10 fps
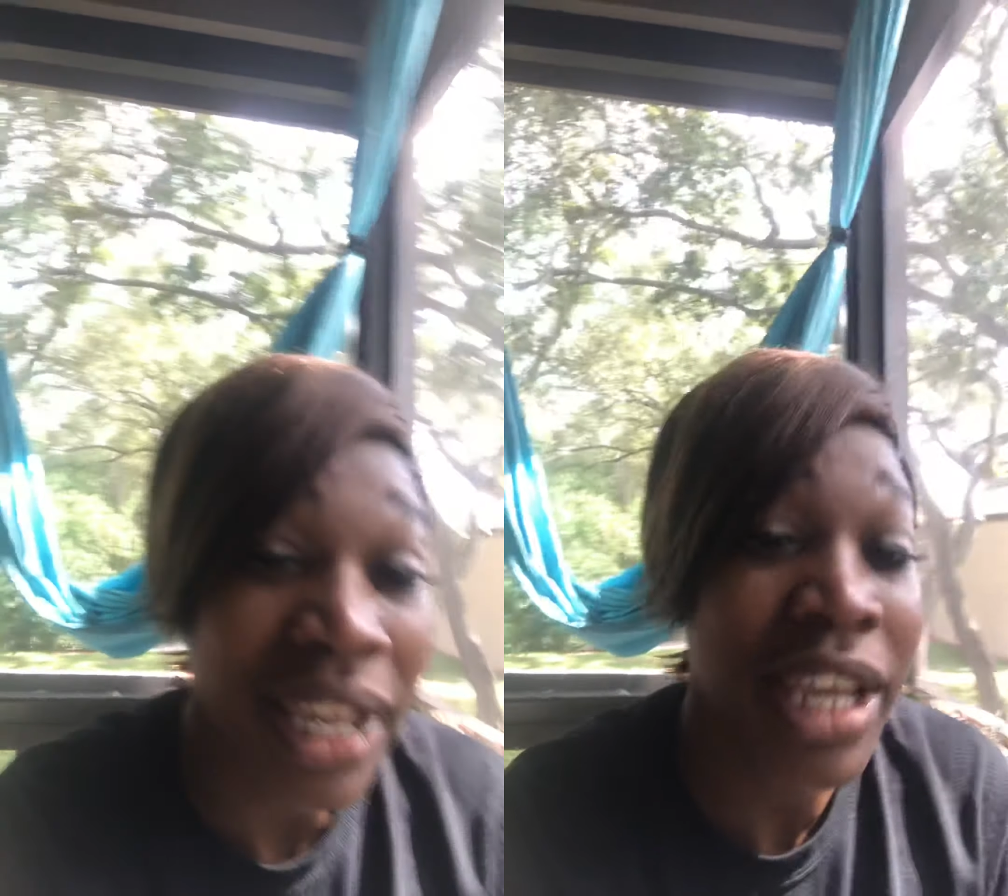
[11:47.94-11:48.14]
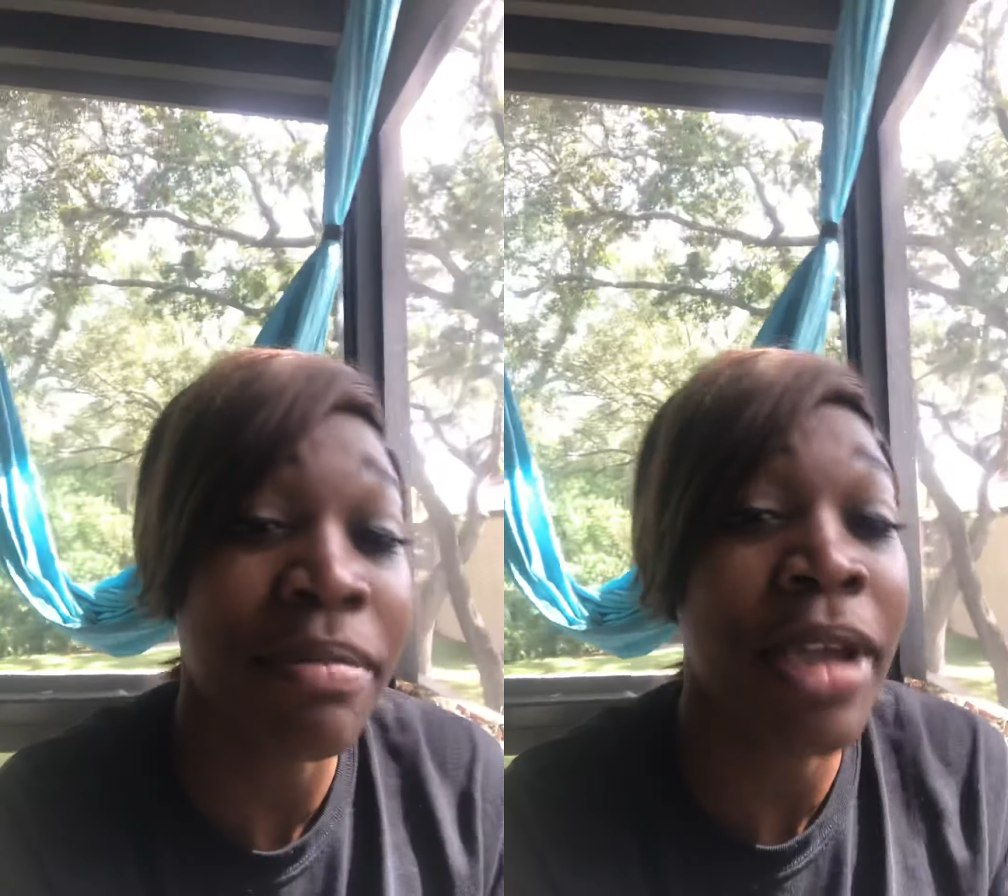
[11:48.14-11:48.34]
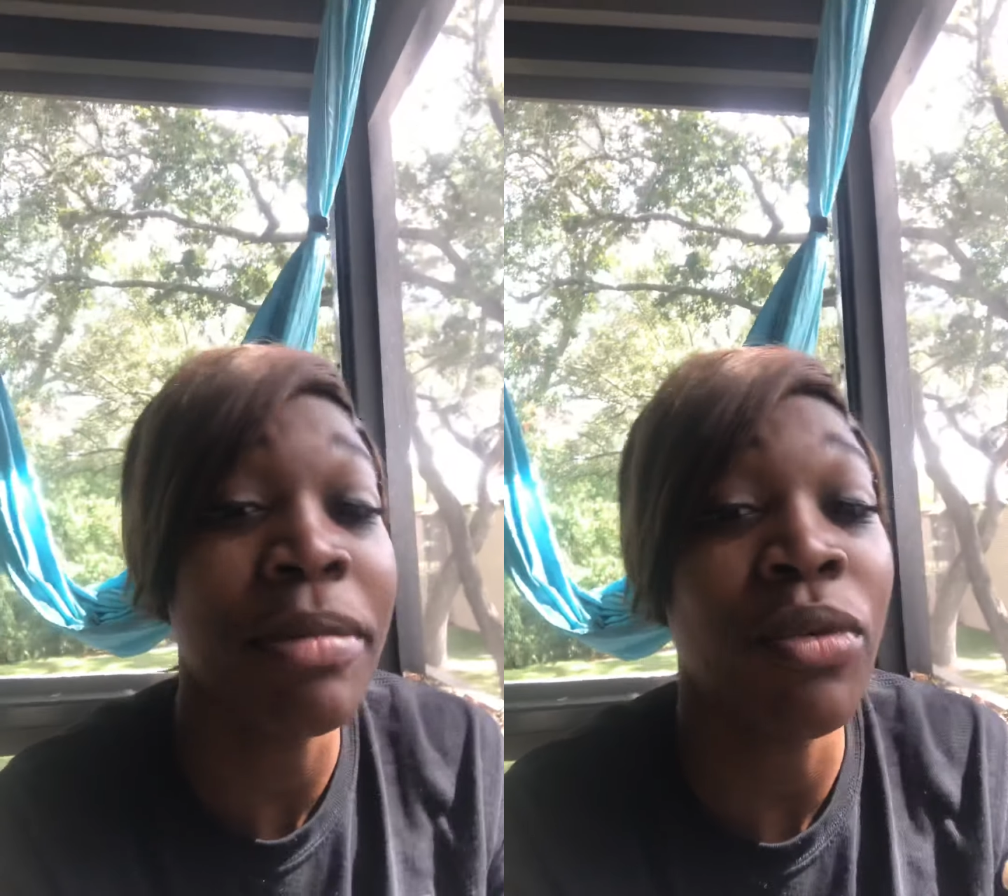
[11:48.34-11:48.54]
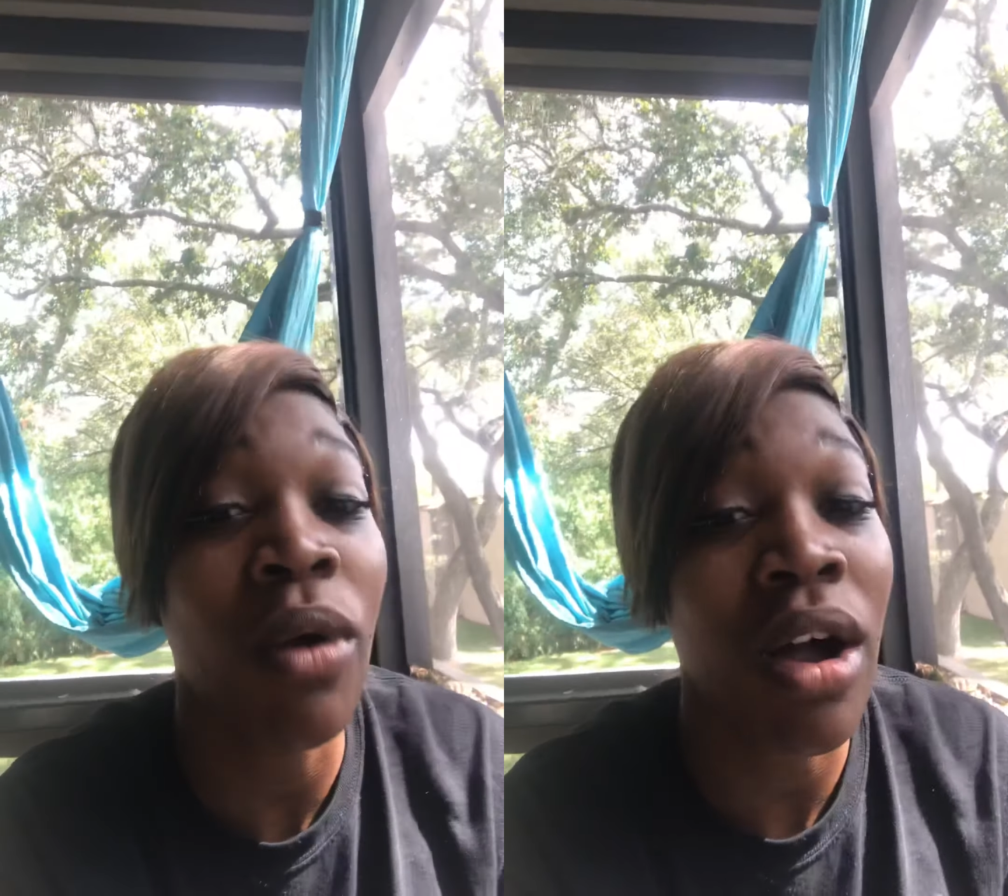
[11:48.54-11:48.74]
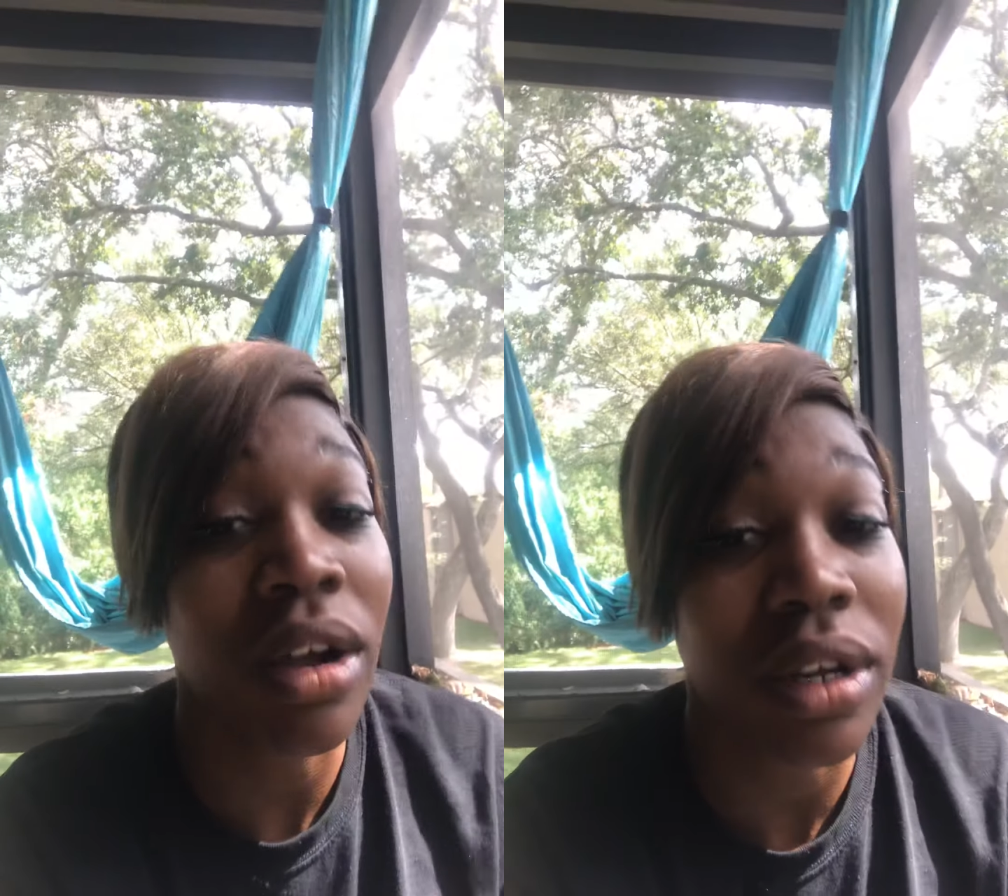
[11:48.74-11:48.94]
he made me
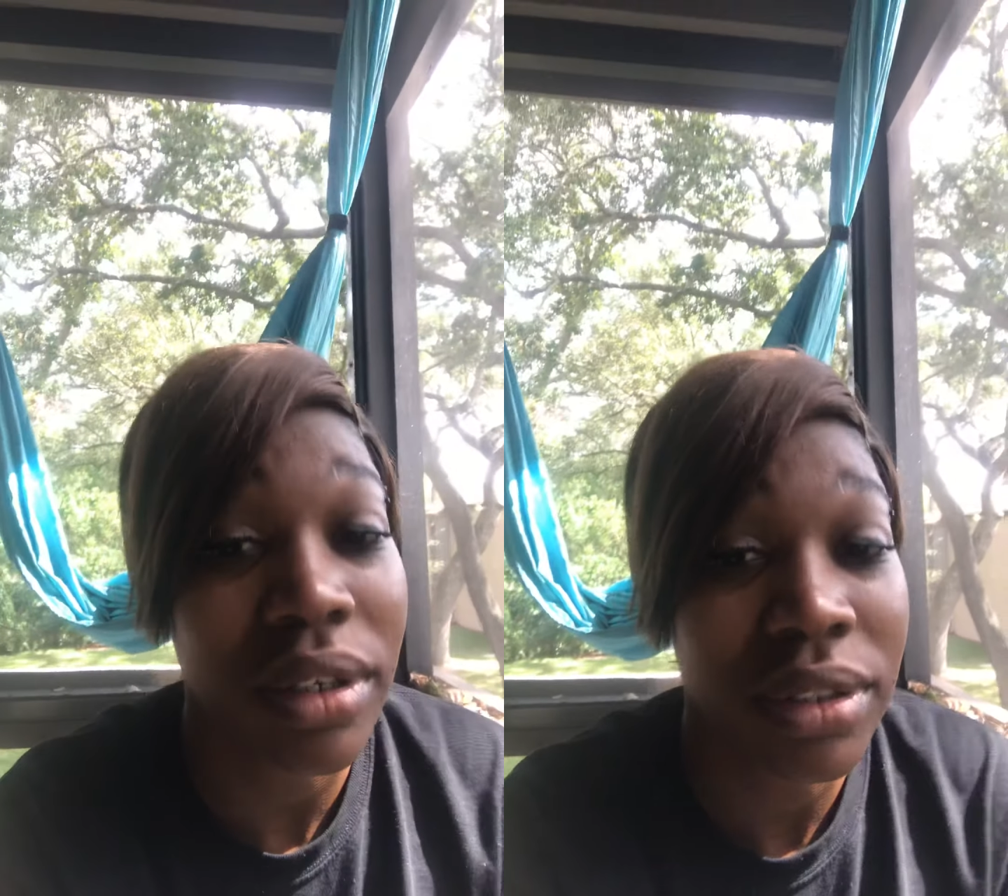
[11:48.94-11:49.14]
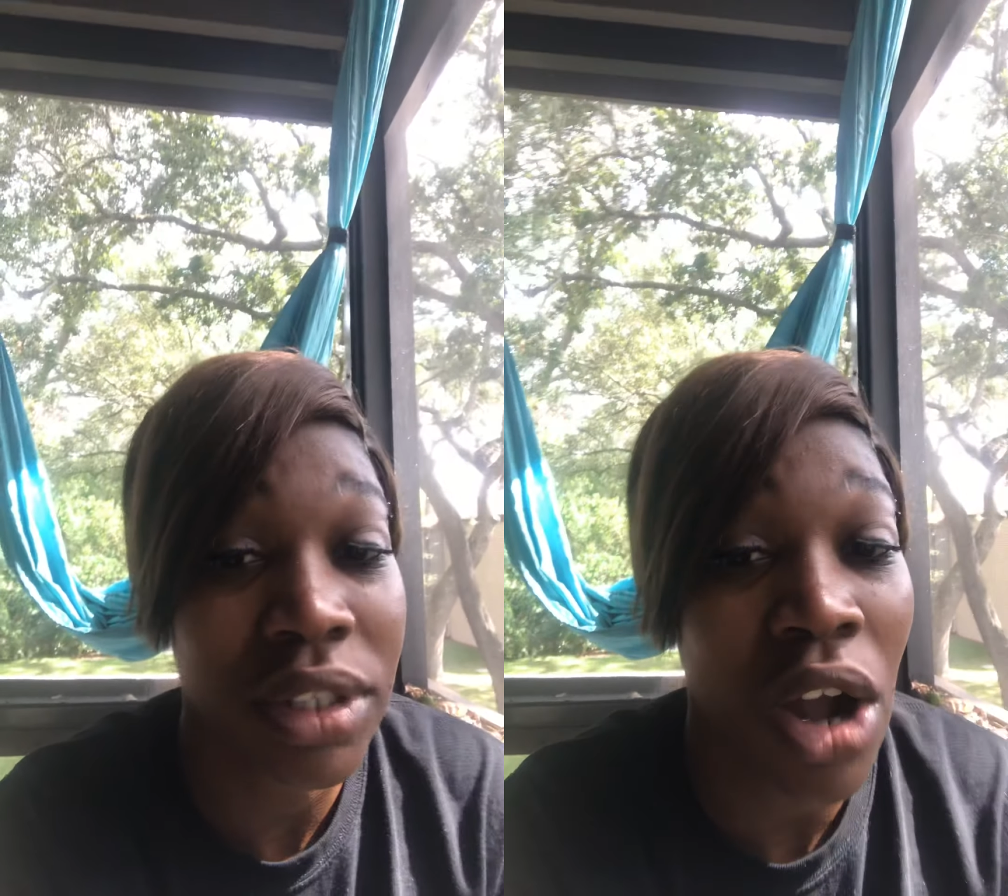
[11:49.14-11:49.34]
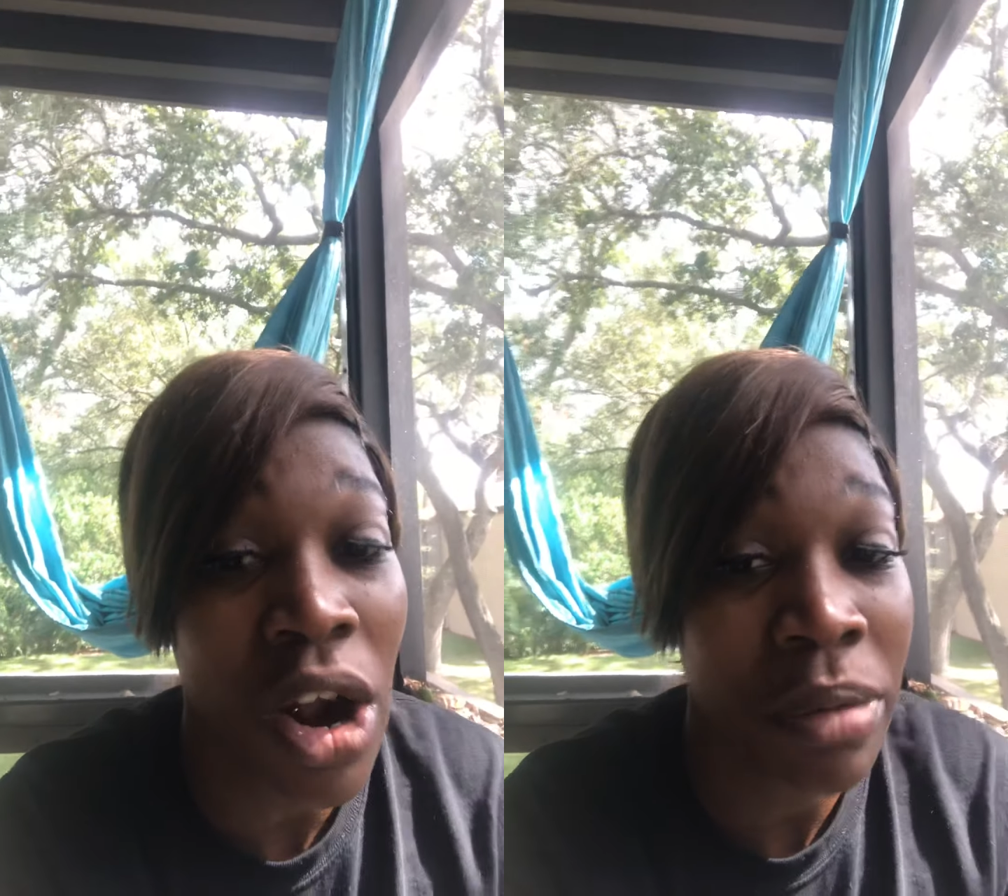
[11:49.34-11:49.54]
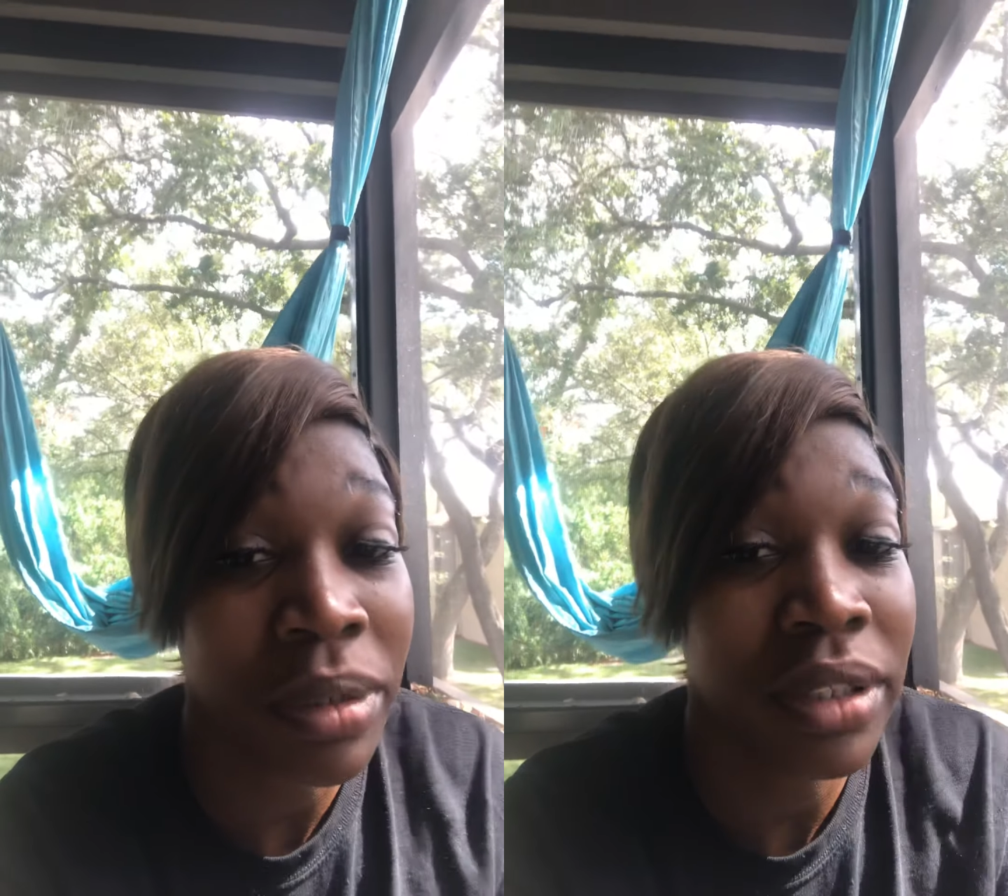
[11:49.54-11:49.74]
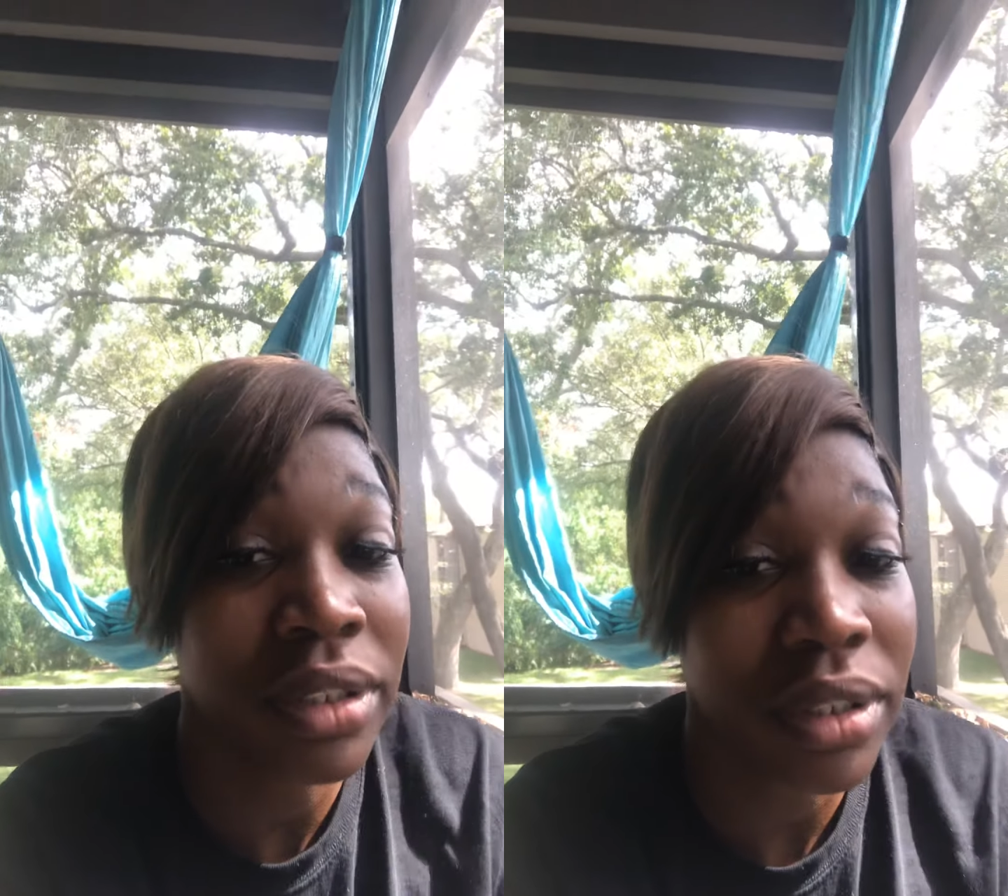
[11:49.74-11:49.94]
walk to
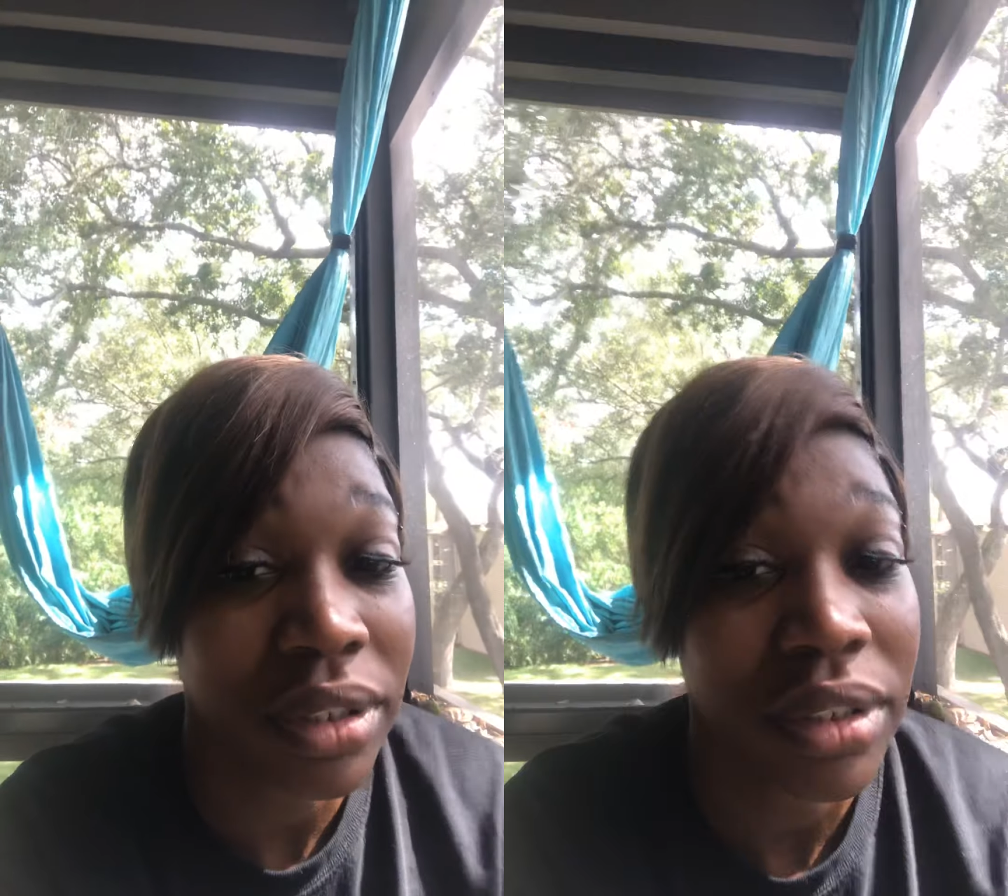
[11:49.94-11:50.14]
Arby's.